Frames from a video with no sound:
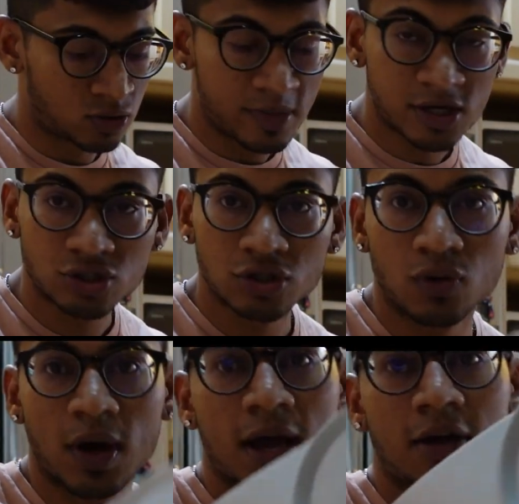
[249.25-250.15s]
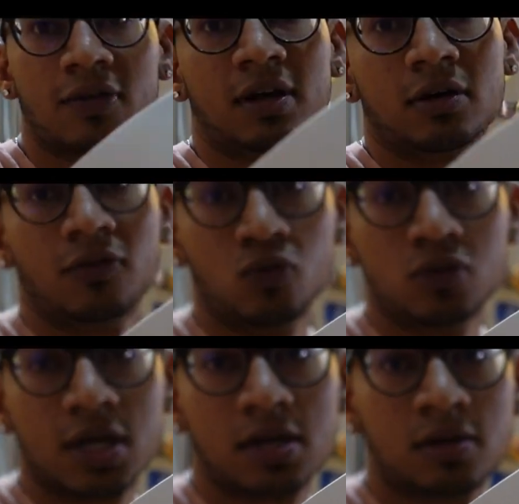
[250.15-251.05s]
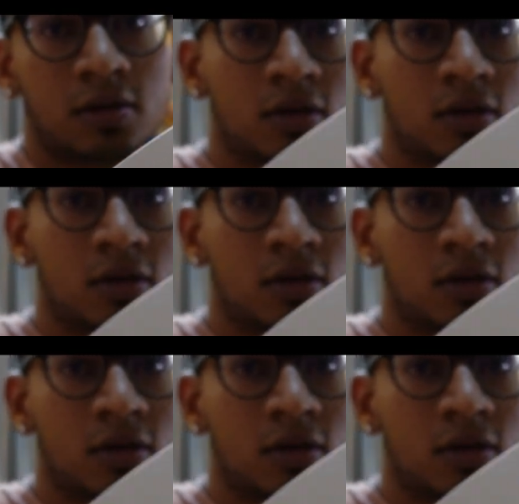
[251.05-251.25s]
So make sure you have like a food scale.